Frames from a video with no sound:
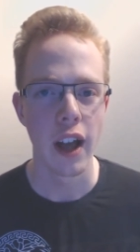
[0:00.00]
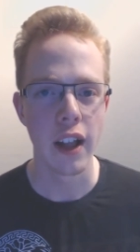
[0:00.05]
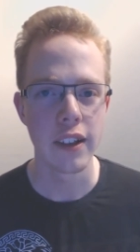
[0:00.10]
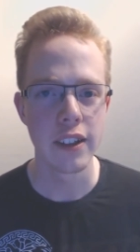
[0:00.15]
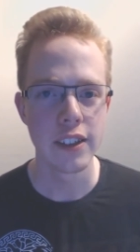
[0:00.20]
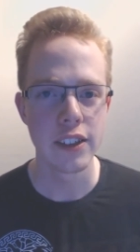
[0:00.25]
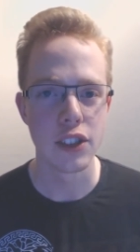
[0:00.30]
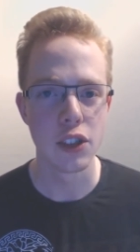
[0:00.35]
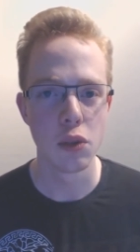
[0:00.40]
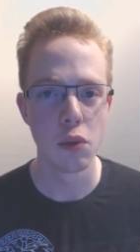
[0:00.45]

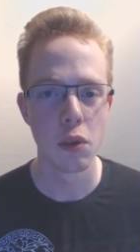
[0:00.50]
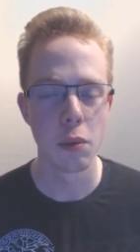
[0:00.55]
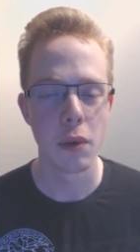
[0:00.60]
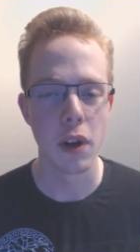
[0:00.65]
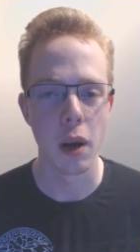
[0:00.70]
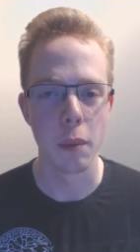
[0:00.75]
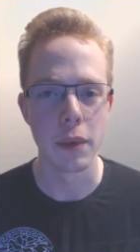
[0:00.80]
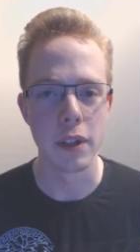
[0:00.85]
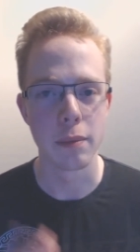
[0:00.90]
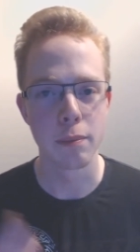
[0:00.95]
unless you want
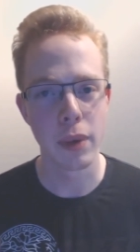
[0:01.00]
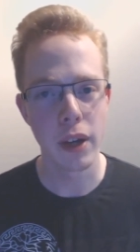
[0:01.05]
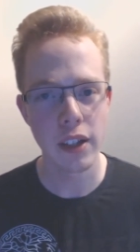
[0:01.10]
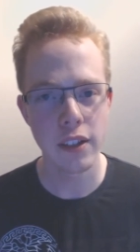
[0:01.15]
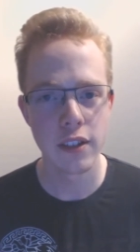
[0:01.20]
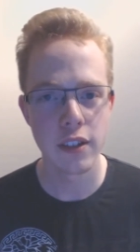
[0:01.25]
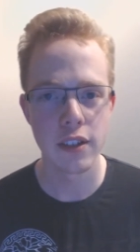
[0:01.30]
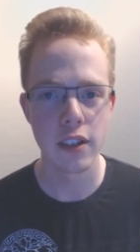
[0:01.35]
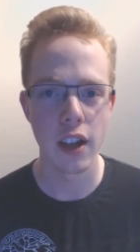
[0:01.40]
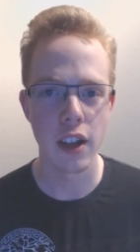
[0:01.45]
to become his
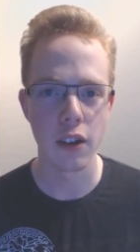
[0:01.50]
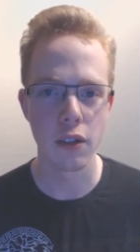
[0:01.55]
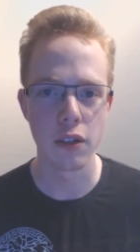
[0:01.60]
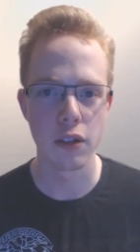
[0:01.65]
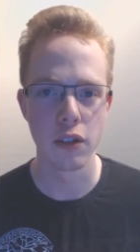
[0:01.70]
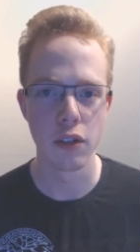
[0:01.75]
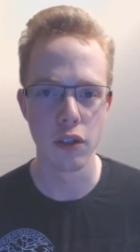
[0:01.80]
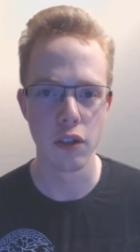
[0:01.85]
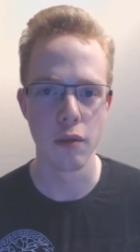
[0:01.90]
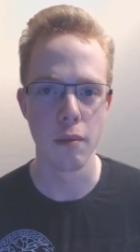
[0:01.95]
pets and
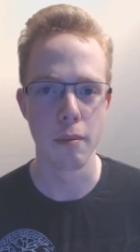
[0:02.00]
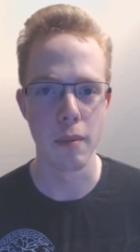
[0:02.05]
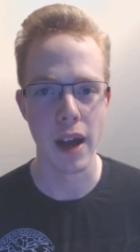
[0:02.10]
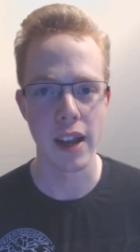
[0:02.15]
also do